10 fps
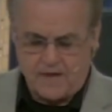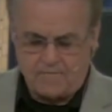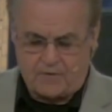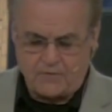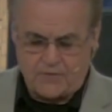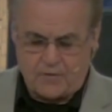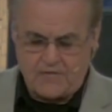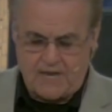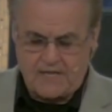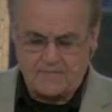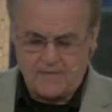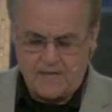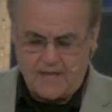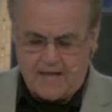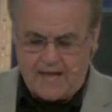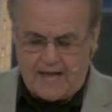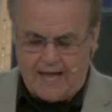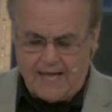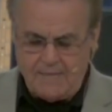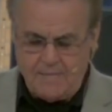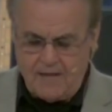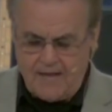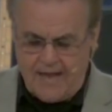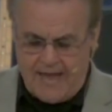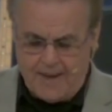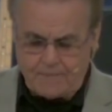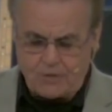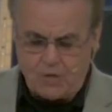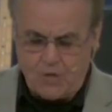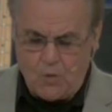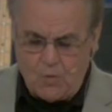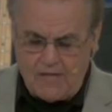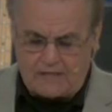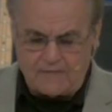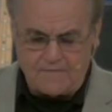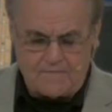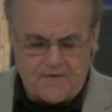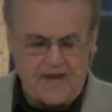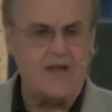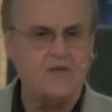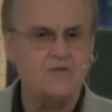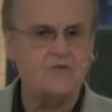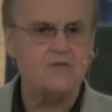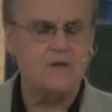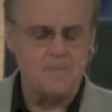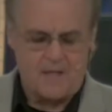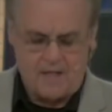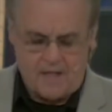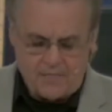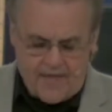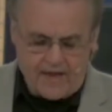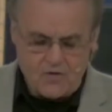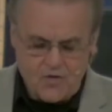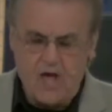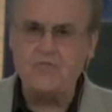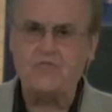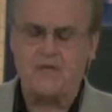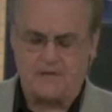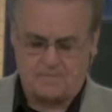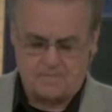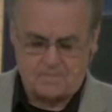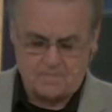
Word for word: In verse 38, I'm absolutely convinced that nothing,